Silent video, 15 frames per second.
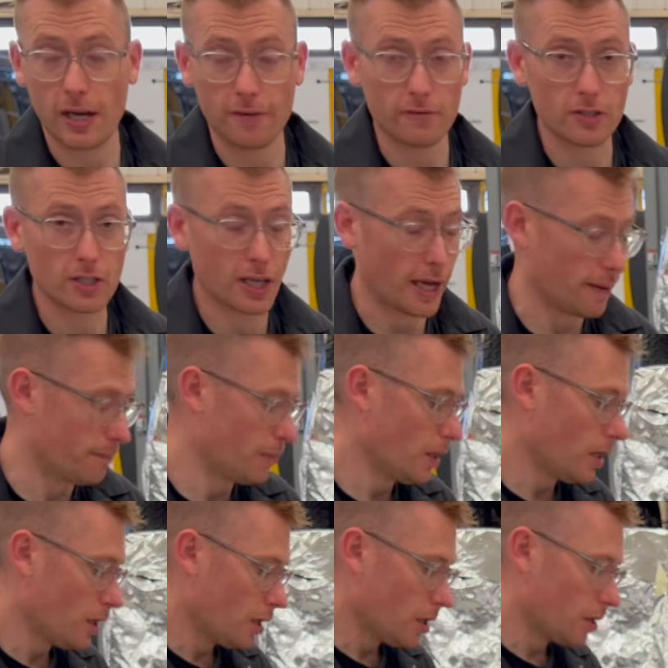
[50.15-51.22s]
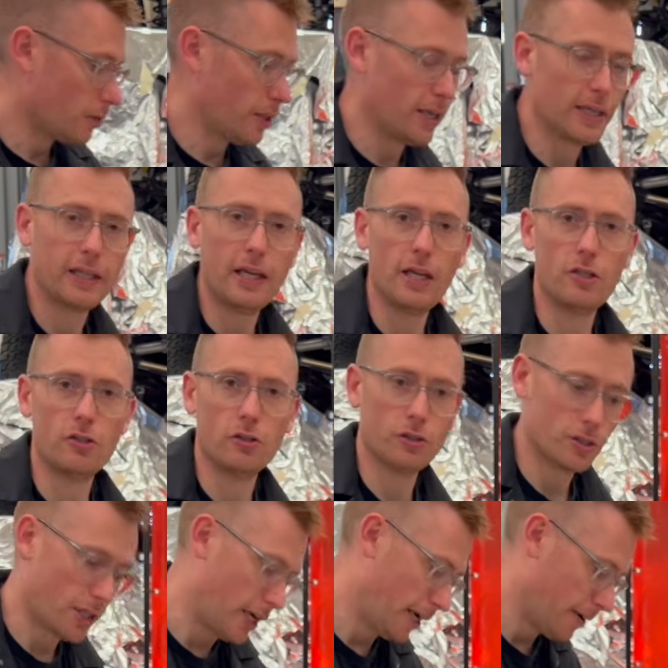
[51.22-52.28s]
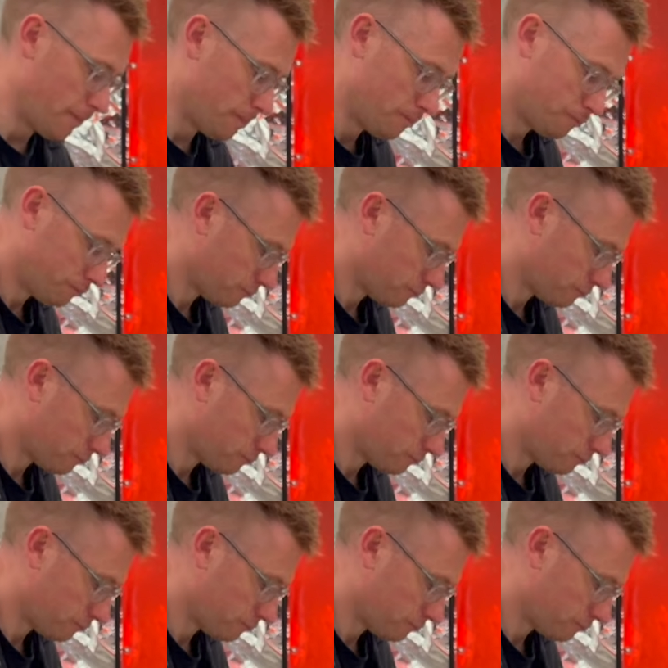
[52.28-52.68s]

of the time. The occasional time,